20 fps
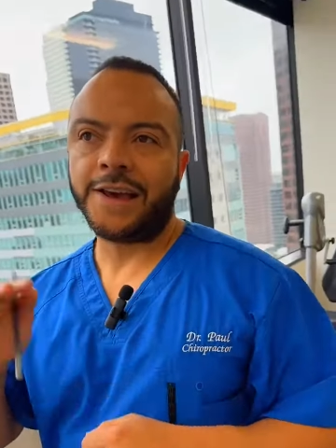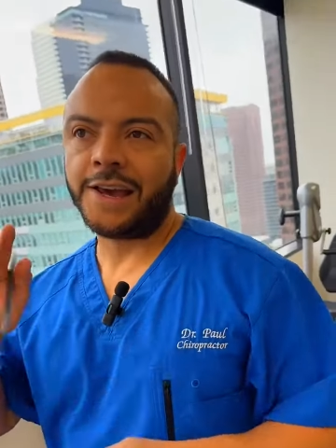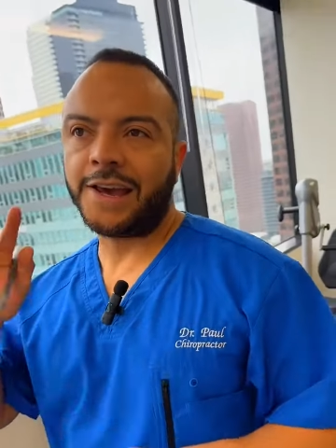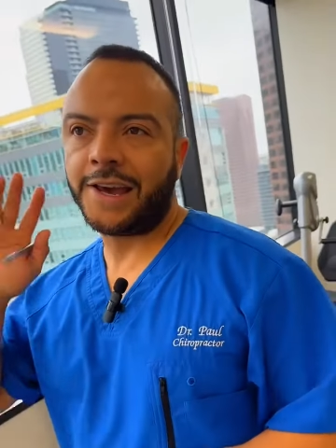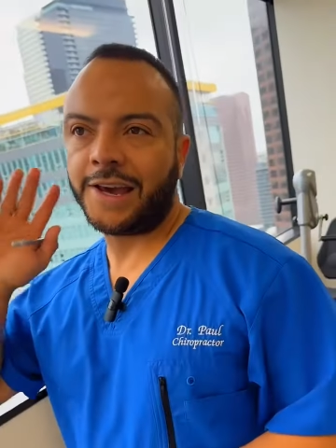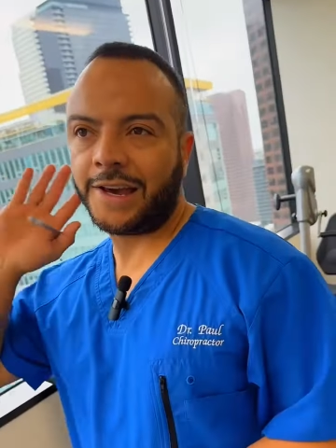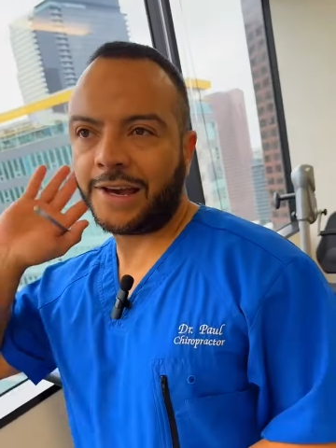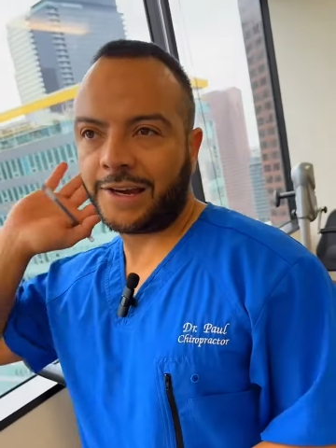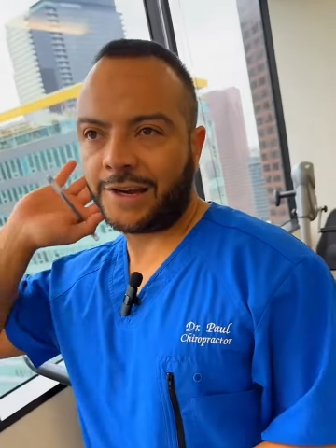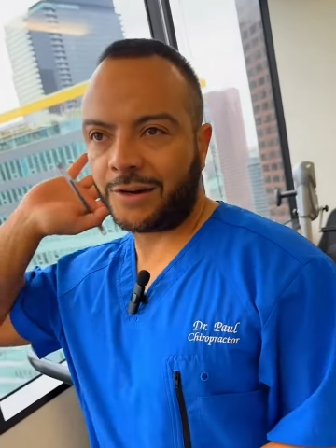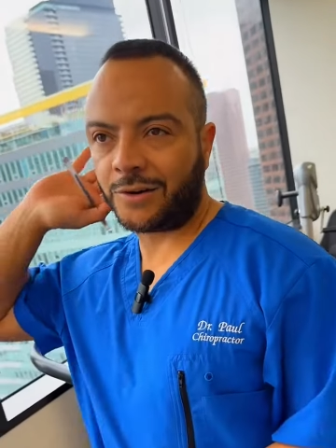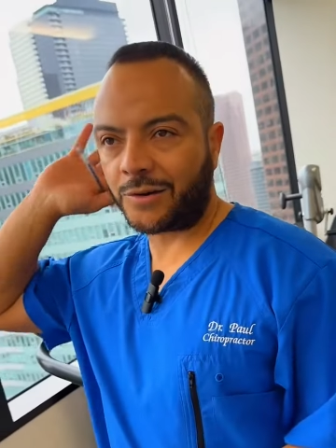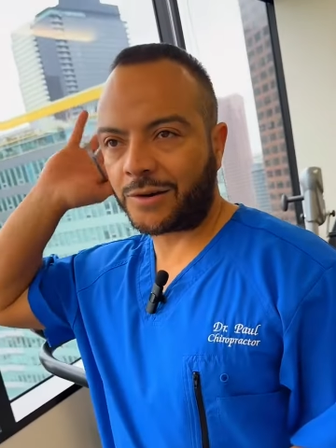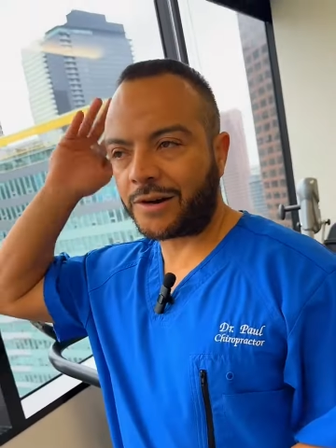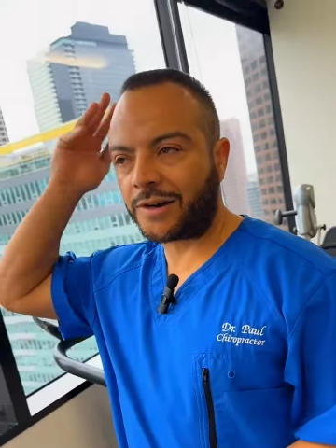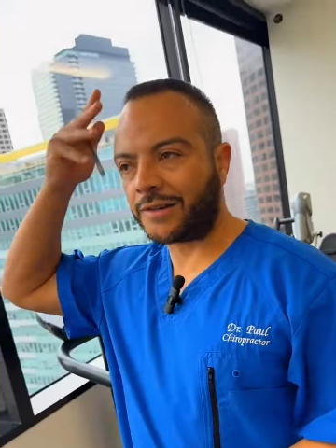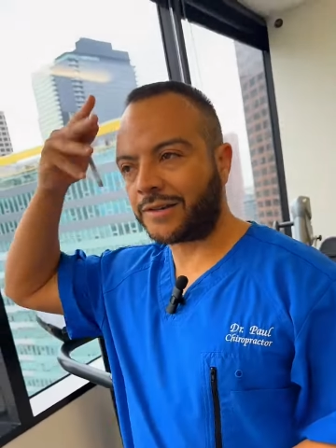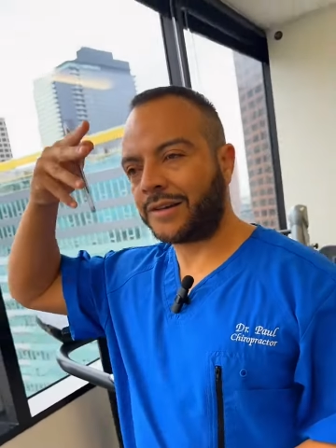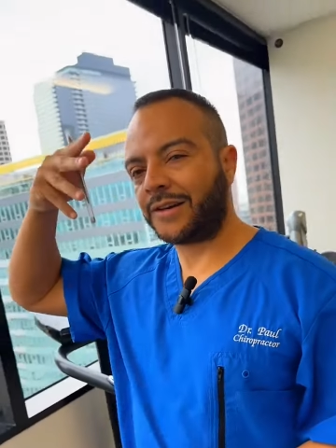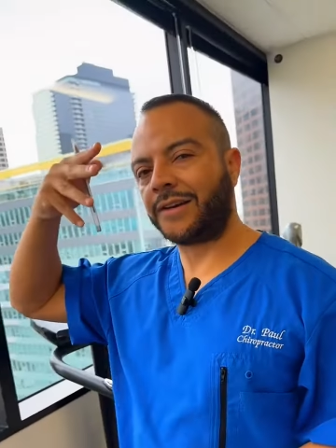and it'll
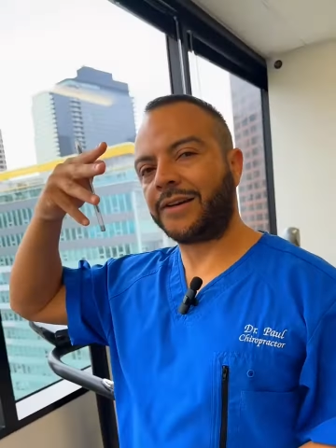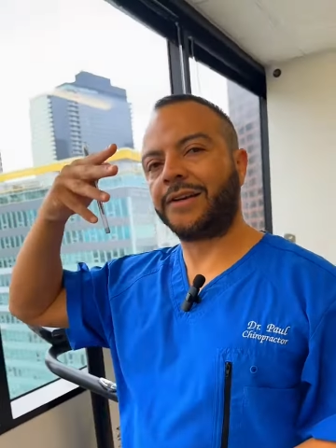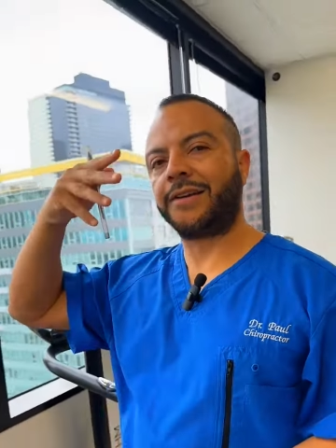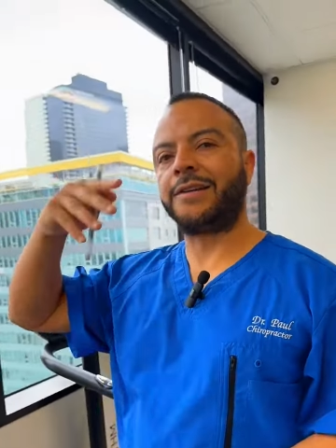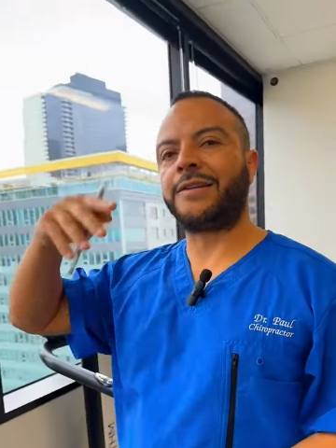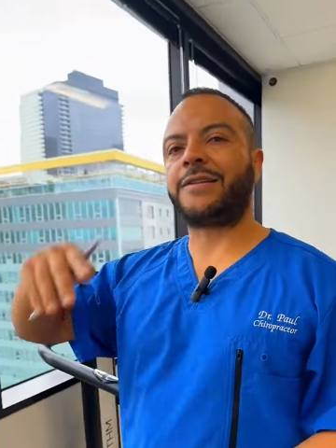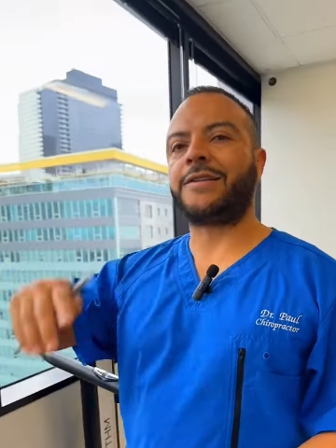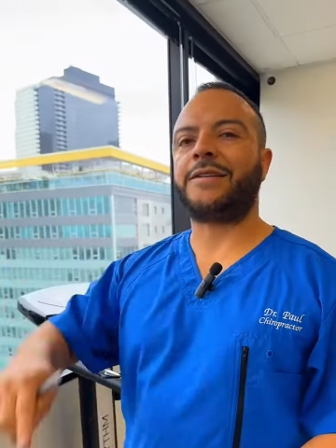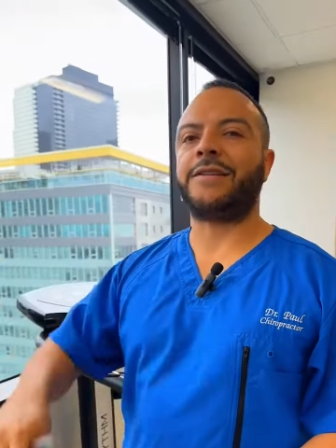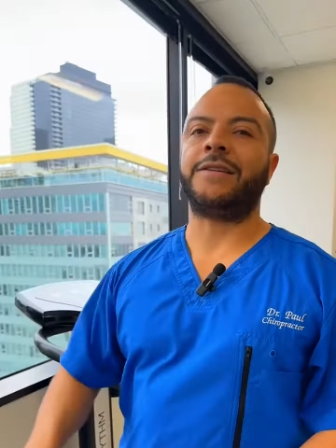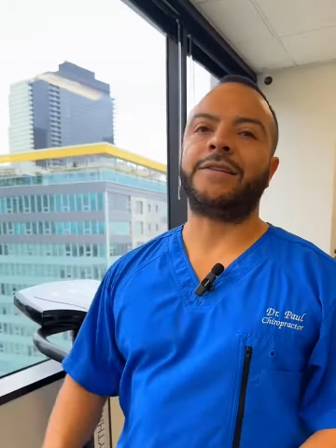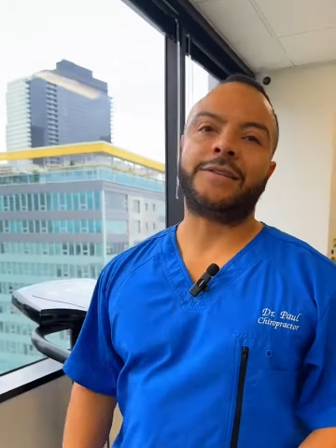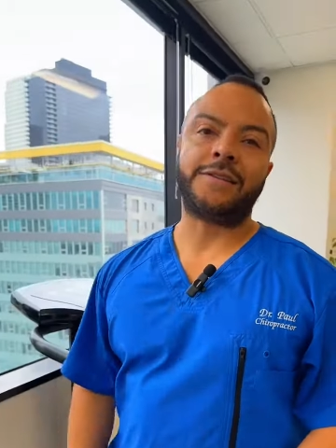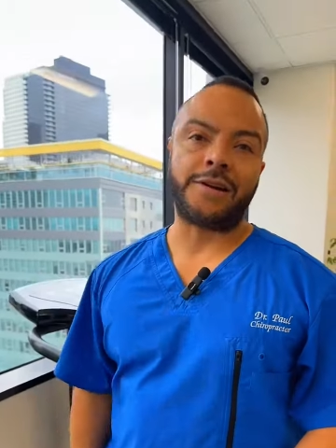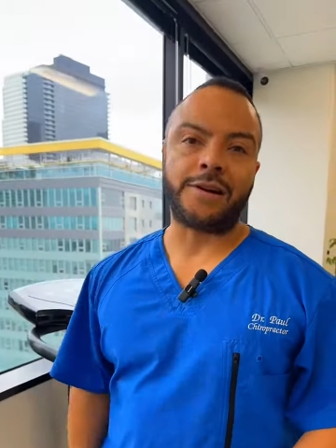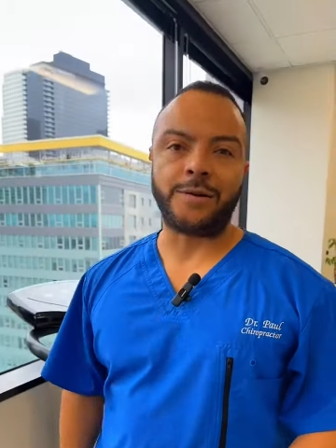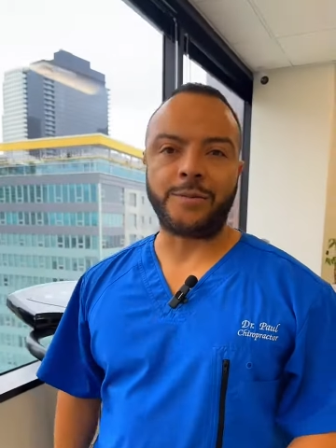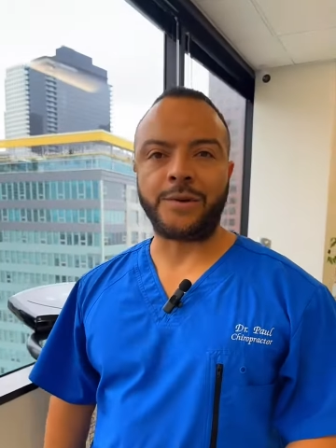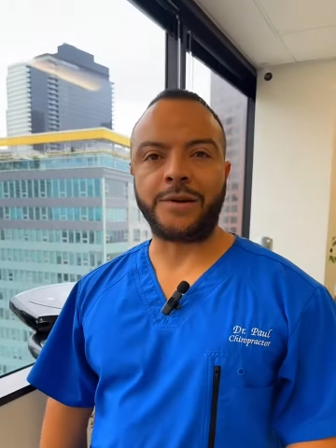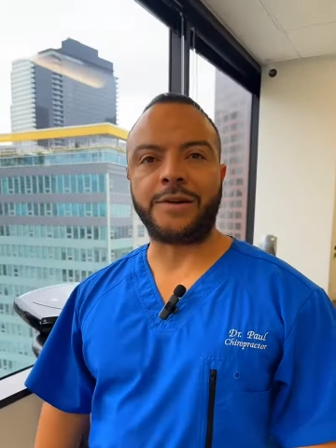cause headaches,
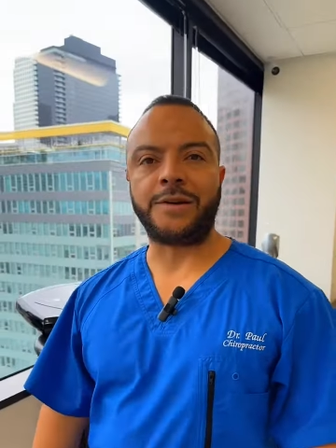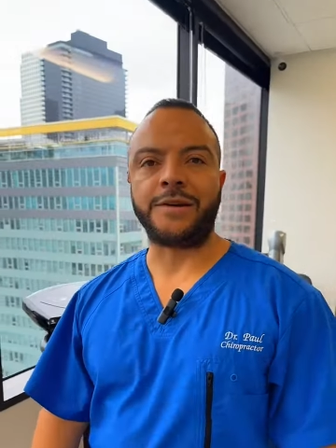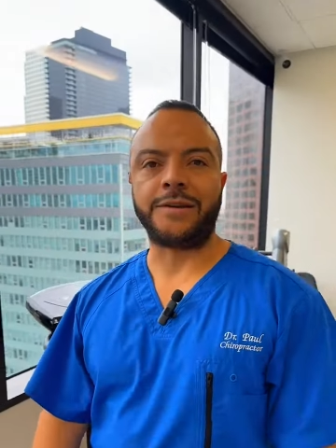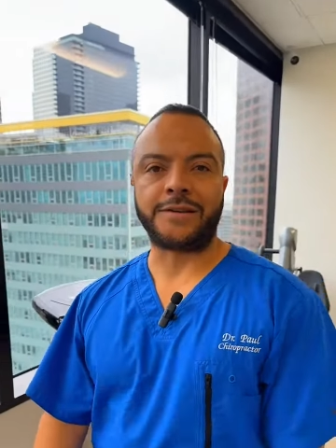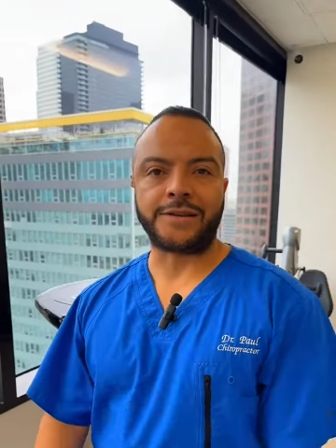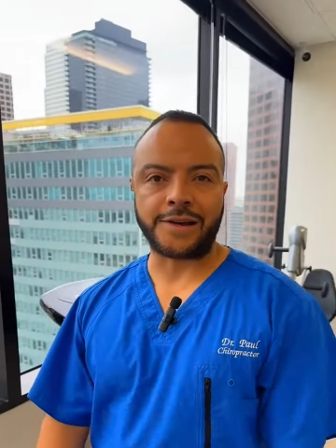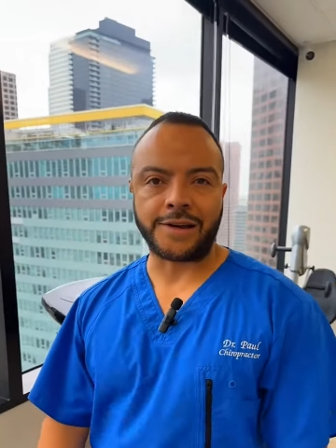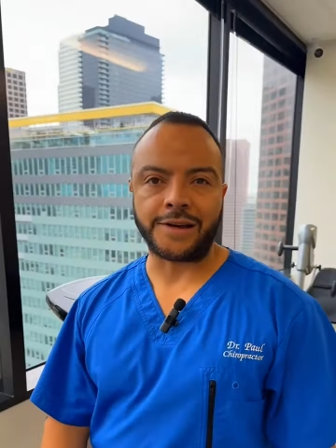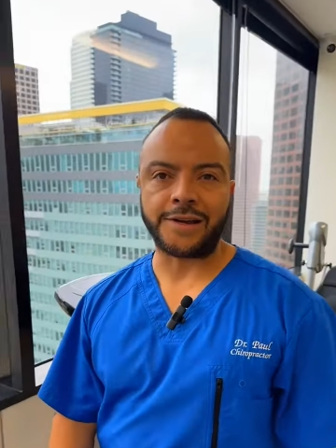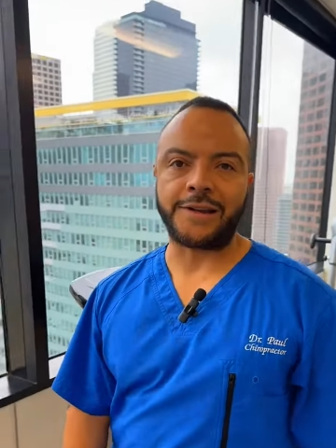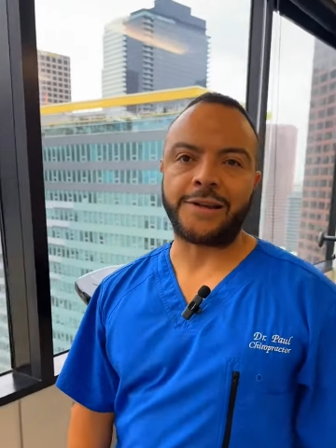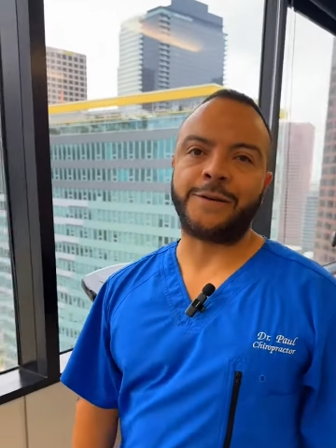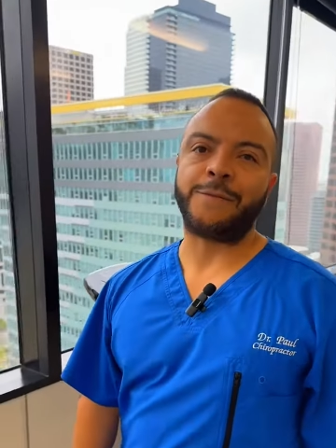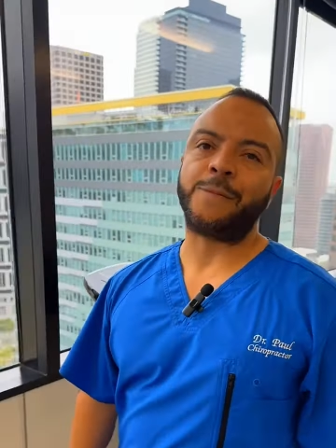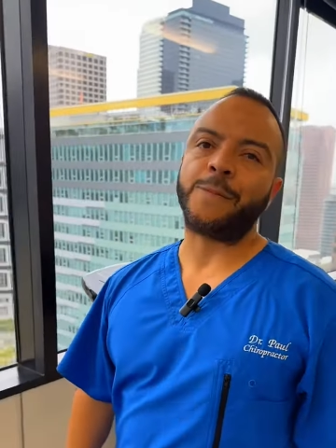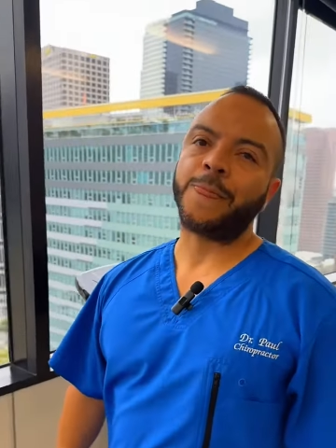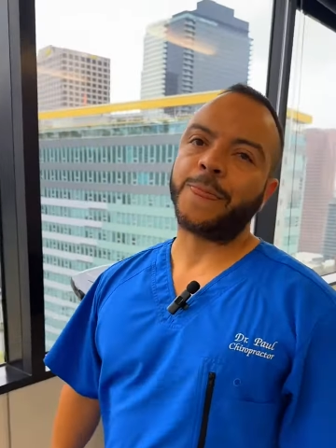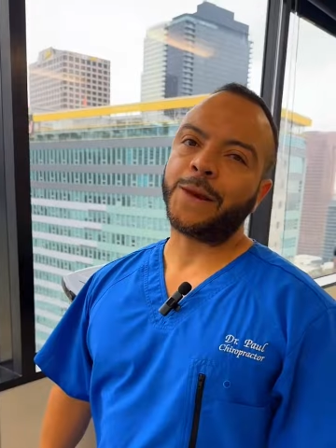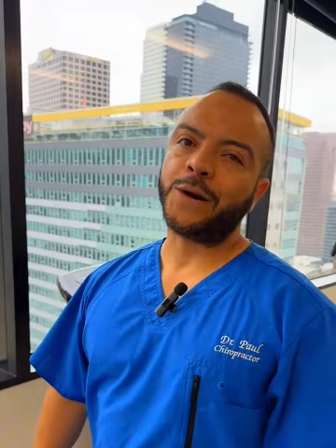insomnia, anxiety.